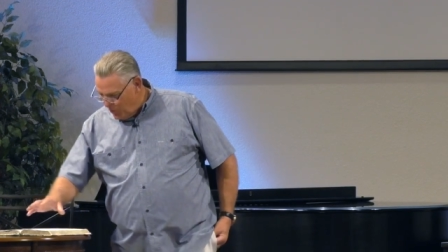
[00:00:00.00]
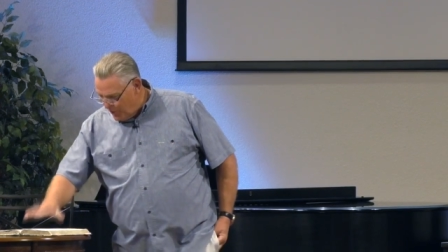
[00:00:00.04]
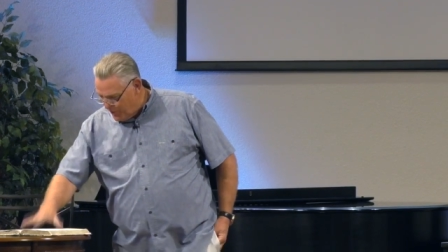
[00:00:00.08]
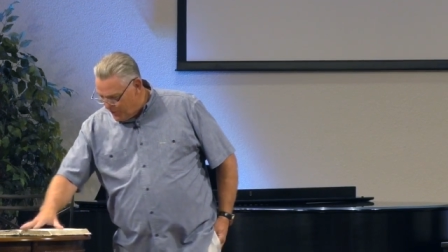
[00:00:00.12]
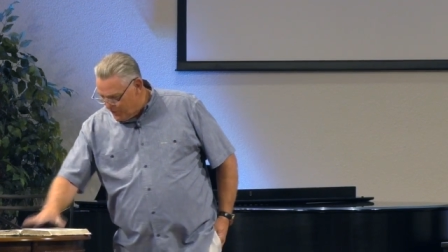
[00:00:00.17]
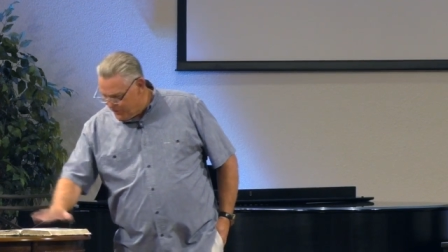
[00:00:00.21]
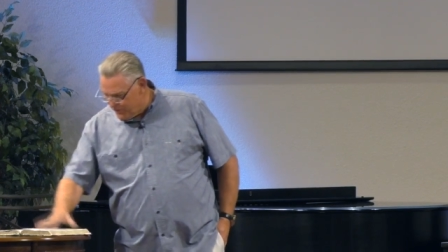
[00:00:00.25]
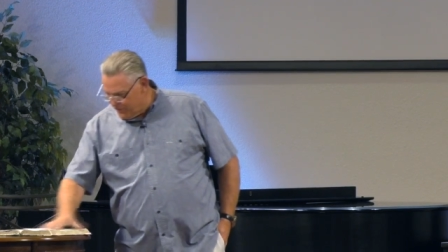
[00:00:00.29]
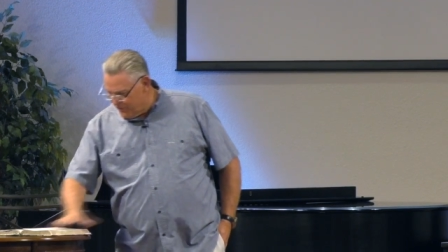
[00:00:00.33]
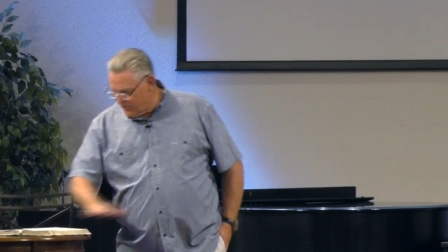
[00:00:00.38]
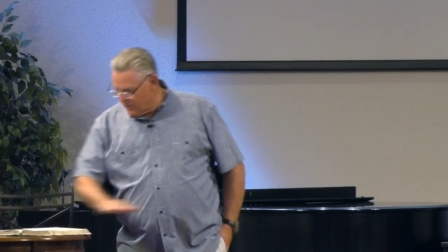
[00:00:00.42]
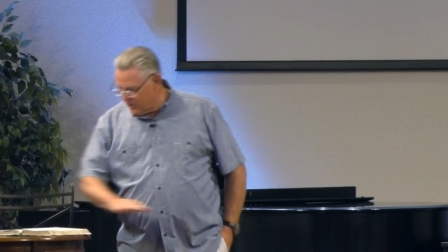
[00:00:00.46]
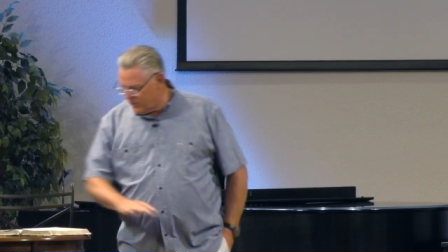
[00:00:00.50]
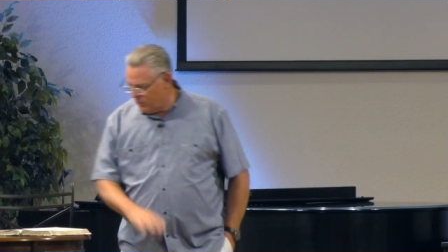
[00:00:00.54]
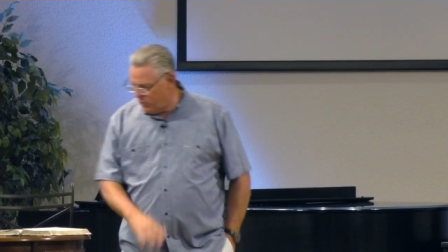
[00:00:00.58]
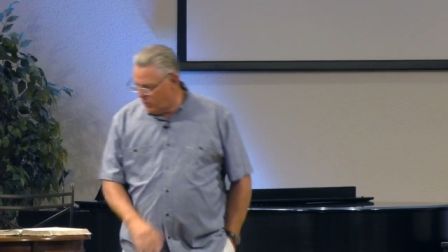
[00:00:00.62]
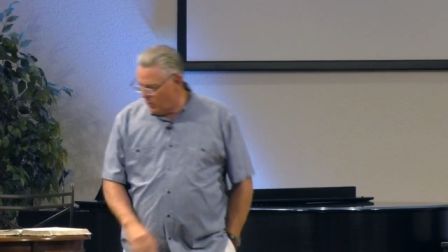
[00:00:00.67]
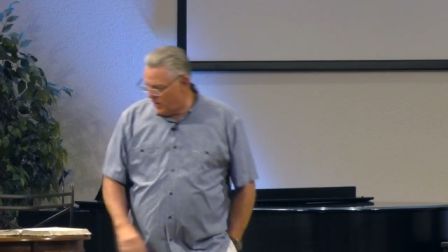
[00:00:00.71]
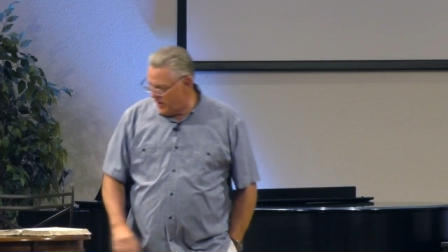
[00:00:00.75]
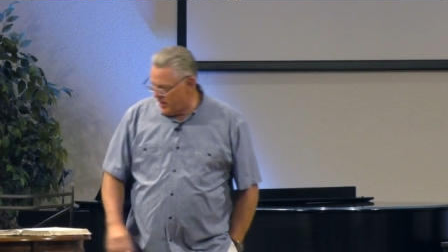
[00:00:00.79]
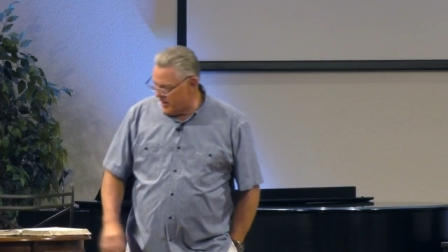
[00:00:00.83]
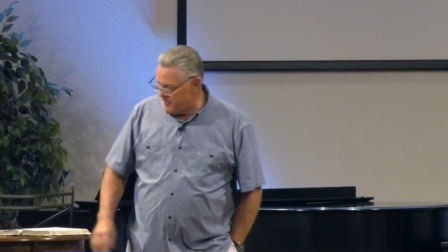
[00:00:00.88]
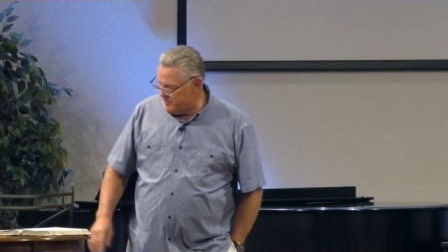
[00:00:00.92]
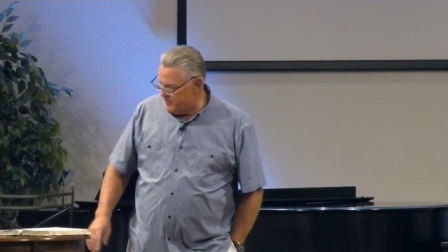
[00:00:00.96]
what are the
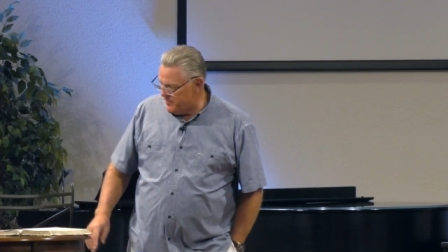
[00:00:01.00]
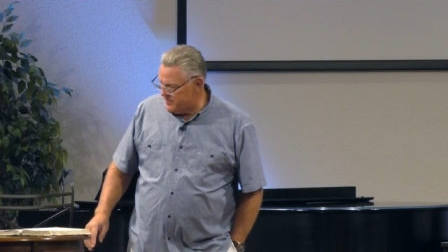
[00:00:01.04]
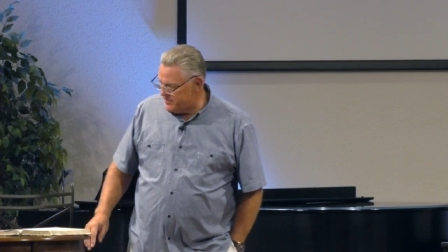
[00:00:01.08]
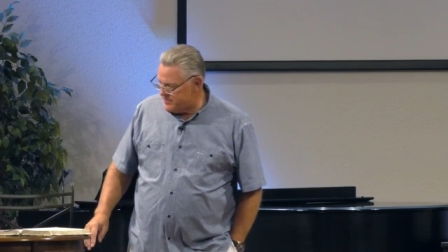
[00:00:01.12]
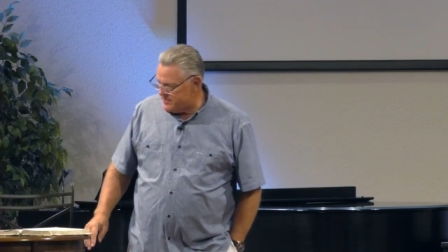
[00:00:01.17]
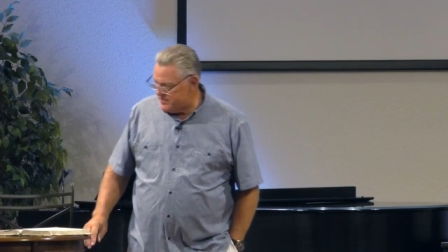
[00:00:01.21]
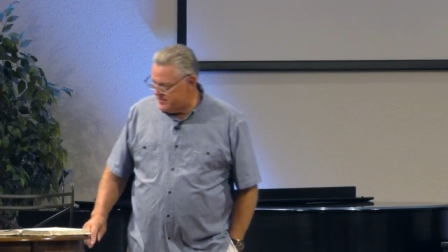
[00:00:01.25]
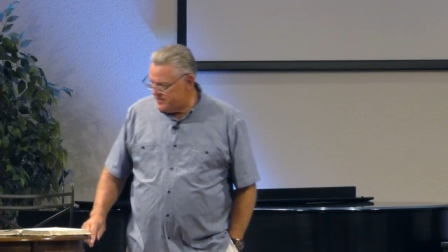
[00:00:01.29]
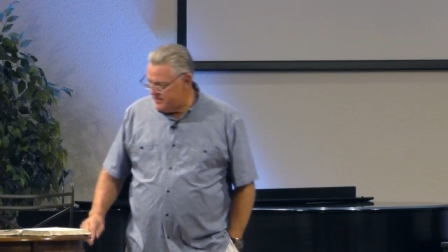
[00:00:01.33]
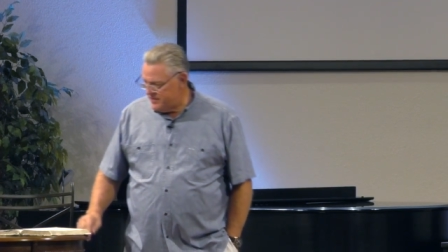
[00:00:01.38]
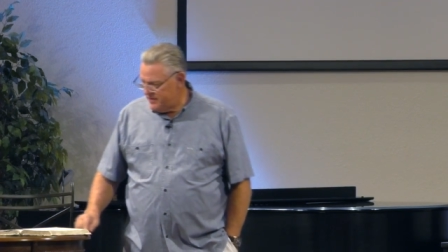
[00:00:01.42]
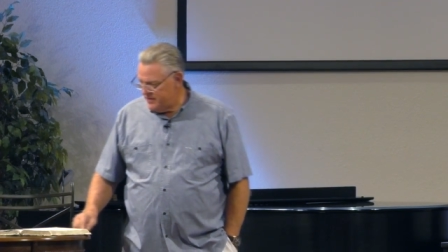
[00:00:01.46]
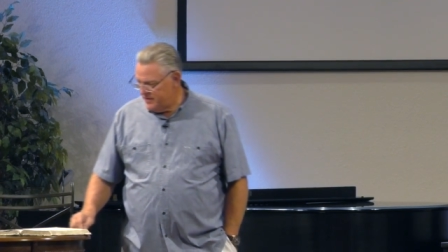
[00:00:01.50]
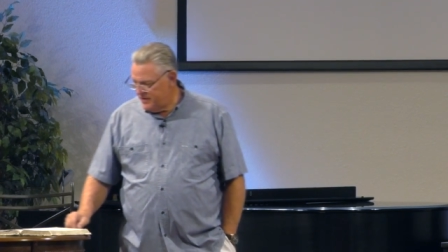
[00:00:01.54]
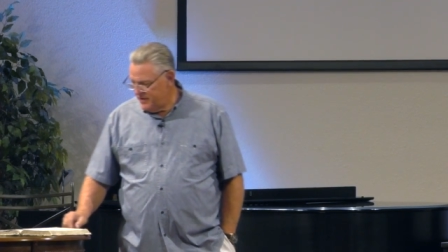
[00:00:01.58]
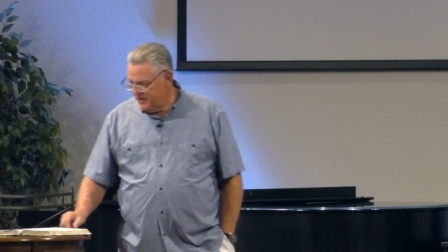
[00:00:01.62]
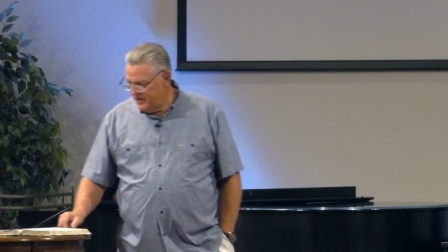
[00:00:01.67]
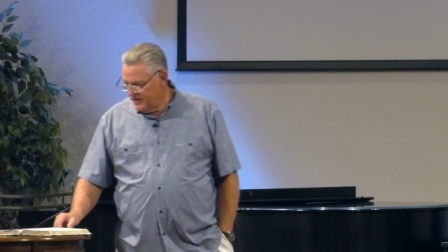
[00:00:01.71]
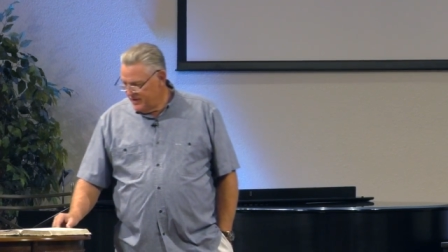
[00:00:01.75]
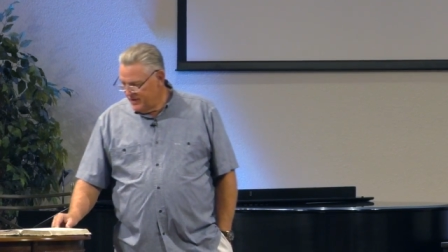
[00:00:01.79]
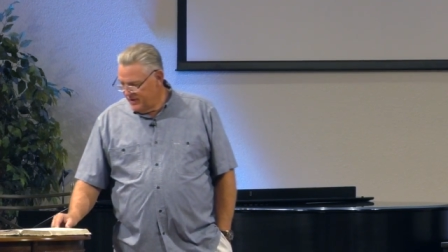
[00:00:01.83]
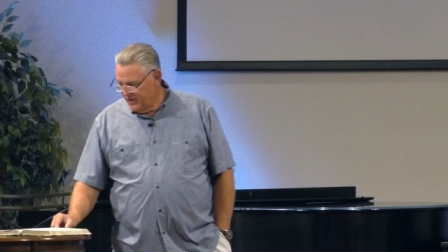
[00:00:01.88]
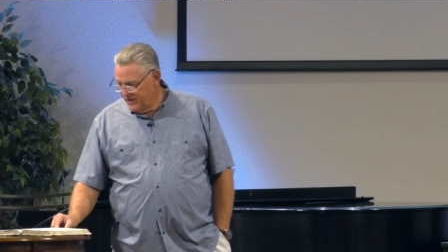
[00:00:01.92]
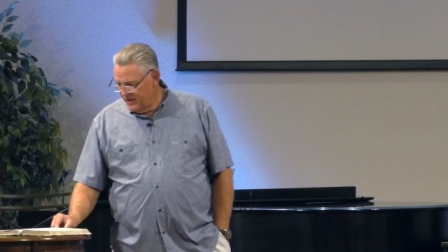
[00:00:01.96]
requirements
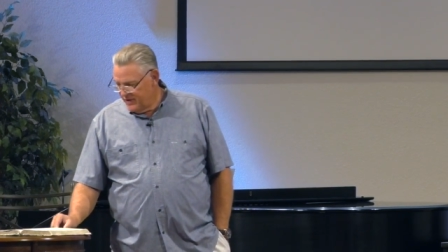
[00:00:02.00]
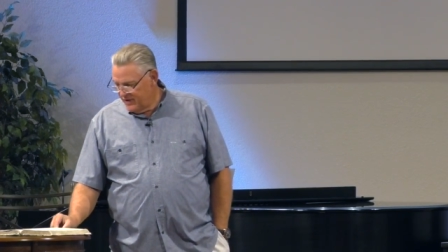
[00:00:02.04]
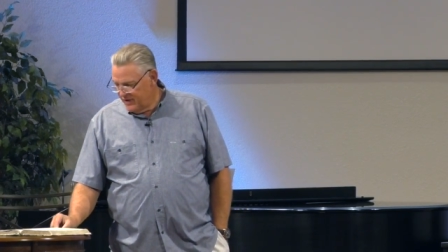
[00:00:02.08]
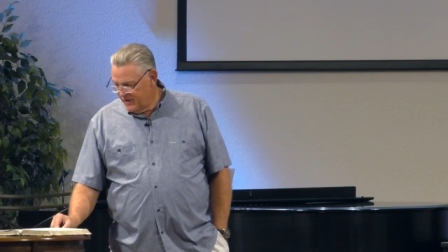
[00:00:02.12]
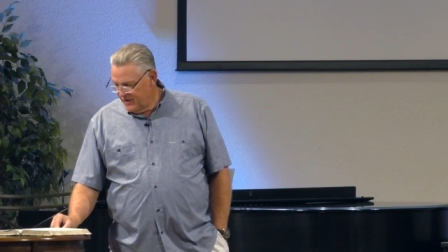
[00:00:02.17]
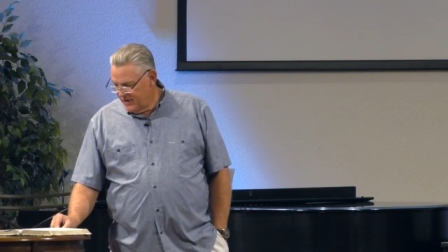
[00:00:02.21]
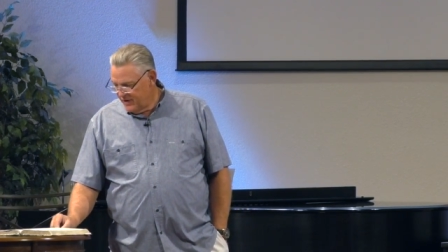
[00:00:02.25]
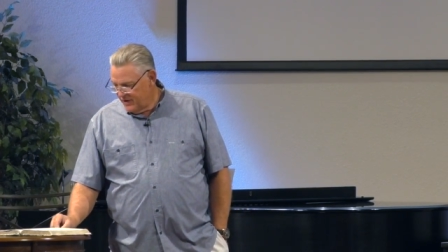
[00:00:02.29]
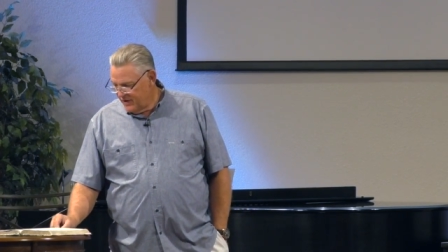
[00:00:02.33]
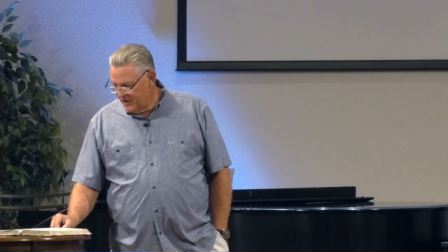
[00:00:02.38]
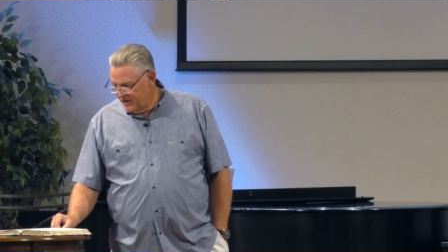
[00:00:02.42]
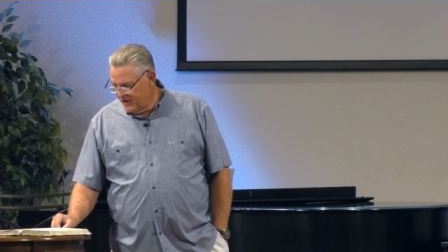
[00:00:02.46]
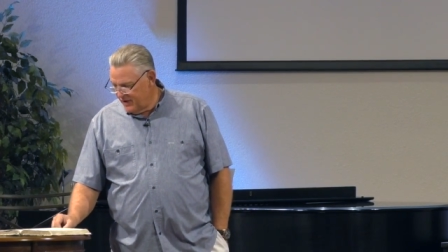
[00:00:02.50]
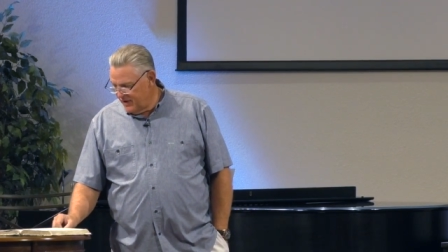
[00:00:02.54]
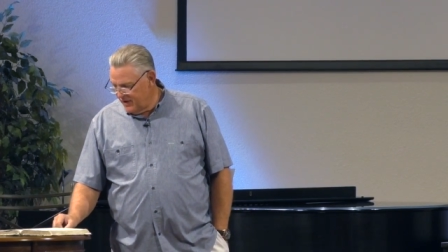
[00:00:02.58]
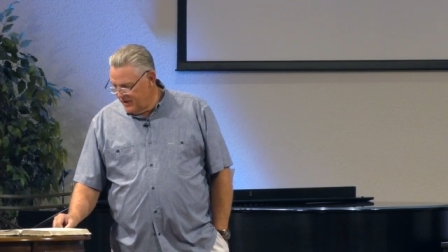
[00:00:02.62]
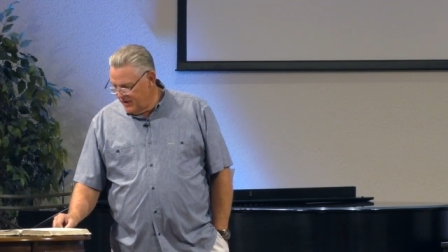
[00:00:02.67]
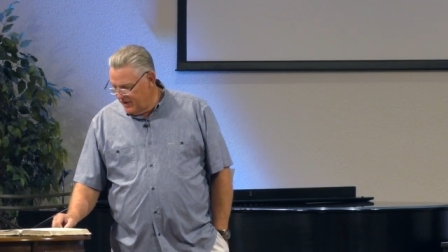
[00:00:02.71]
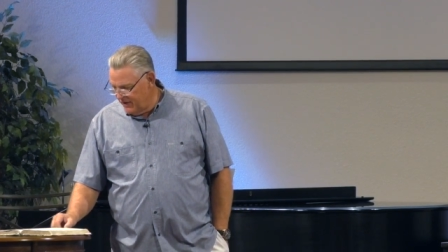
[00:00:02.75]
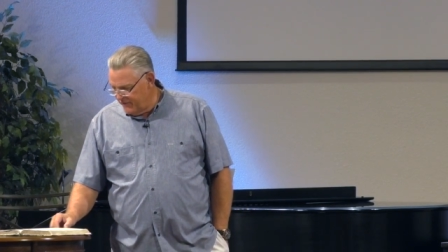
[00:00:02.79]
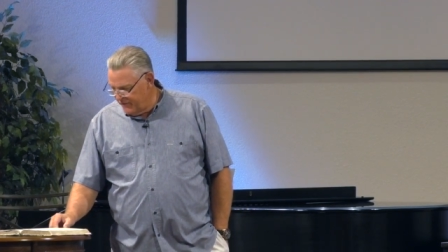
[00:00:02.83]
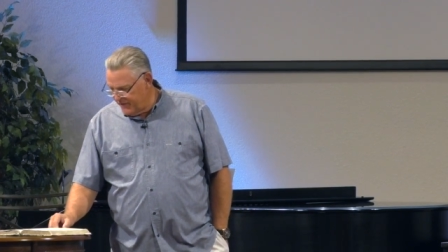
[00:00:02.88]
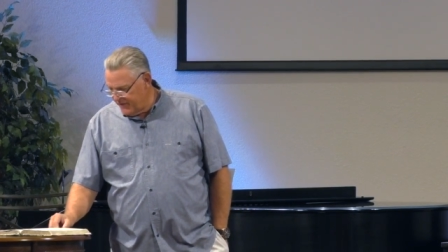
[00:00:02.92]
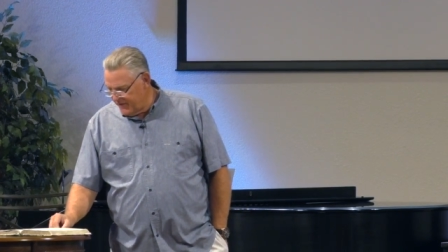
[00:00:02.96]

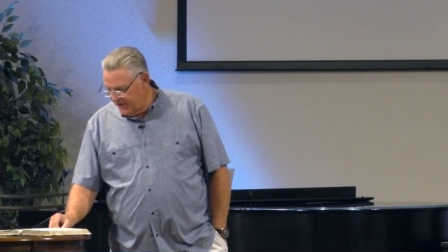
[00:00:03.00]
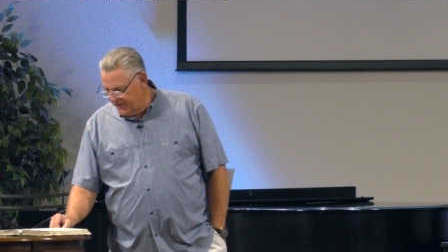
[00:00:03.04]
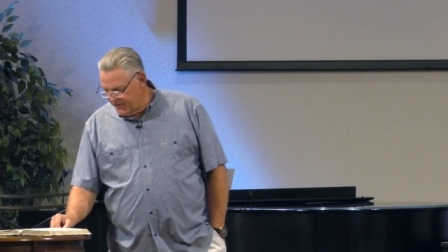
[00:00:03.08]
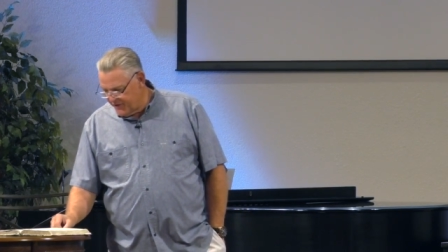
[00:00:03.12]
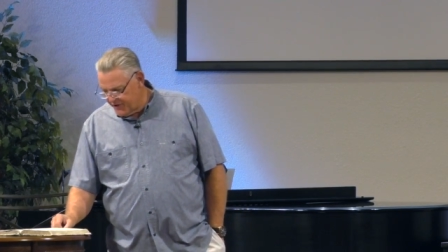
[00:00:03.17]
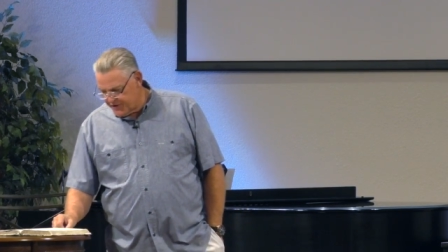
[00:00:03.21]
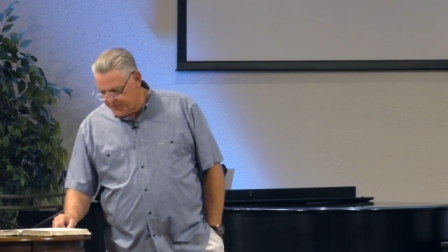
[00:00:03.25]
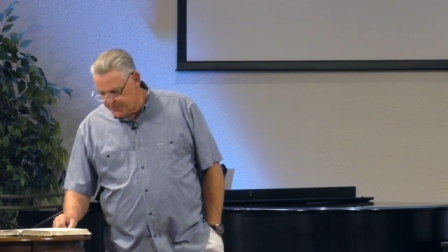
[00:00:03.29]
of, of the